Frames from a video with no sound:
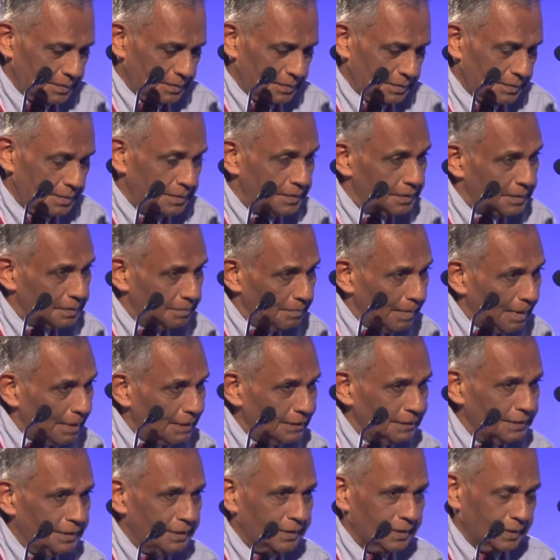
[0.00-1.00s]

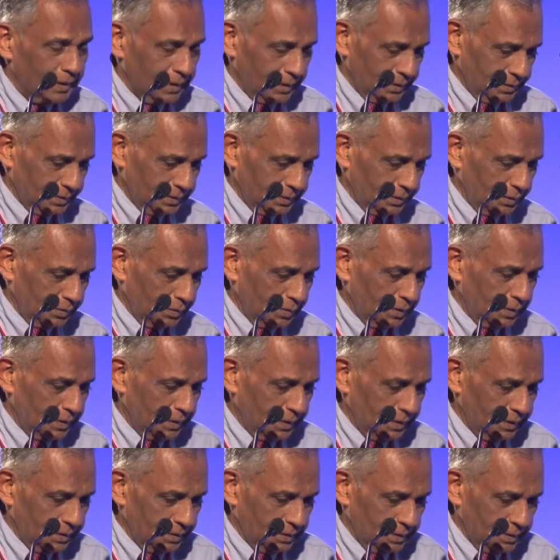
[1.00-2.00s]
reminding and
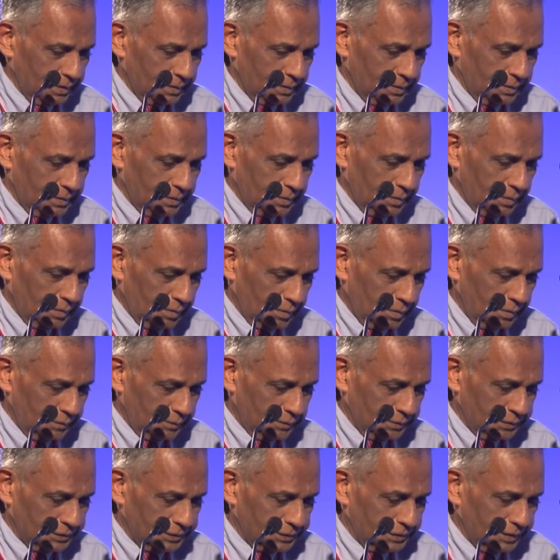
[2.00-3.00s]
recalling all
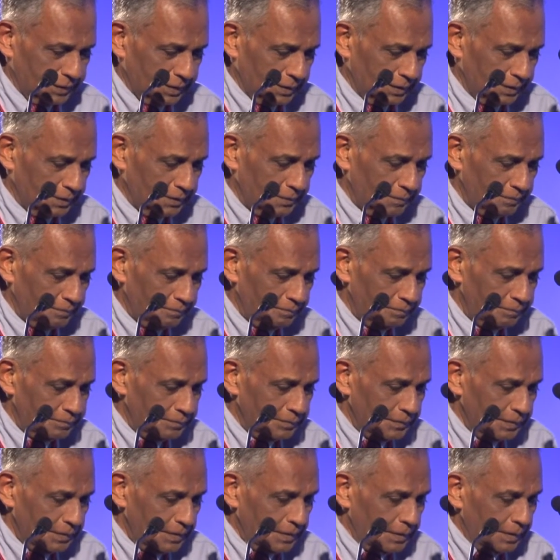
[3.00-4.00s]
of us here
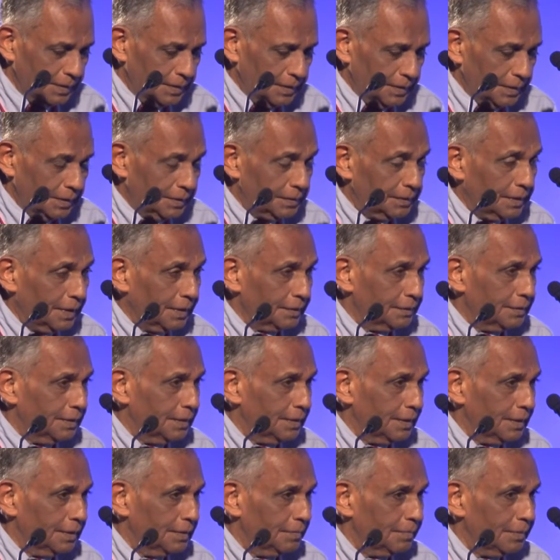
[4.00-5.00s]
that
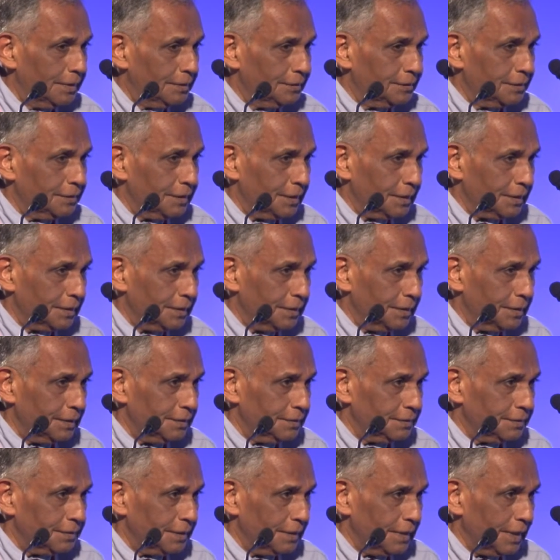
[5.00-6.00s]
the urban sector
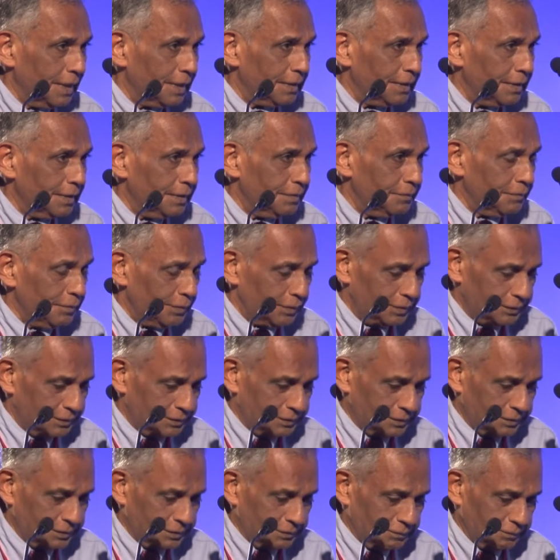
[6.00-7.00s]
in Sri Lanka
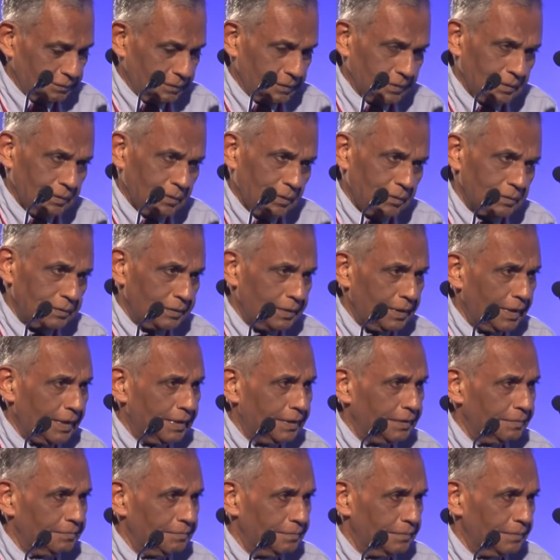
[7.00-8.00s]
was for a long
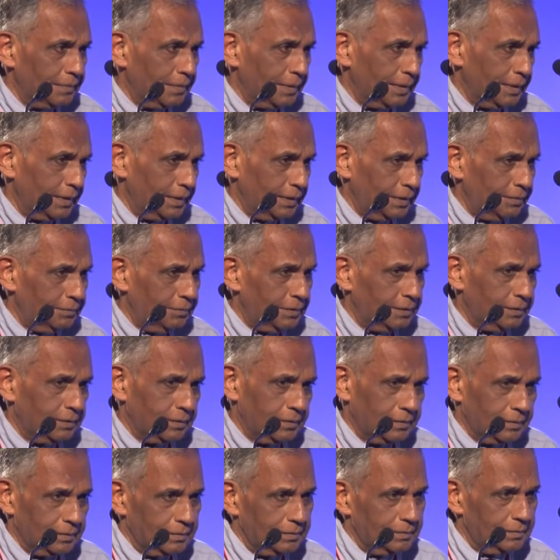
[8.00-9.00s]
time, and
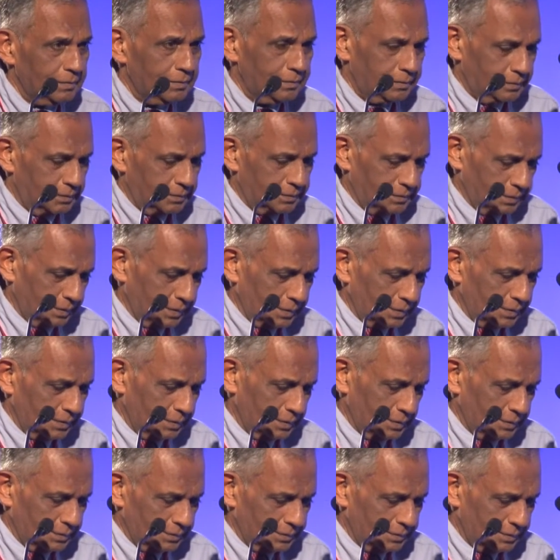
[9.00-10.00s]
even
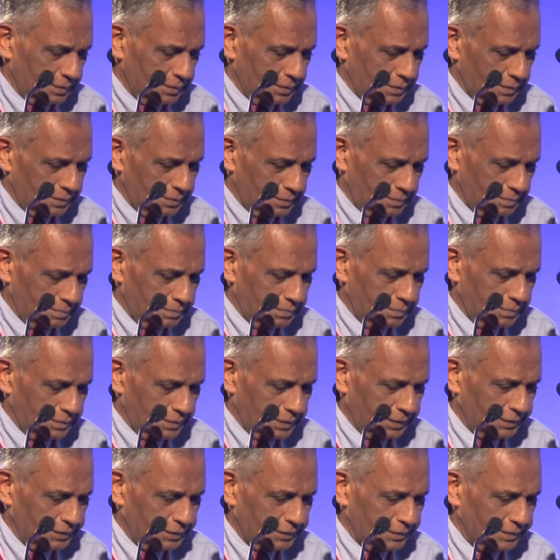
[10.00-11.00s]
till
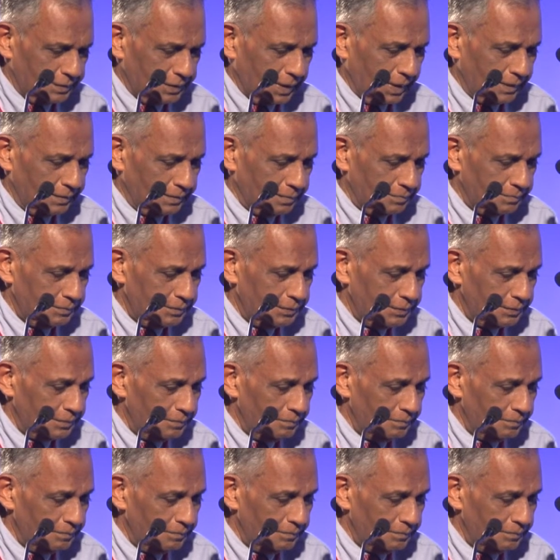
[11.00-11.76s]
recent times,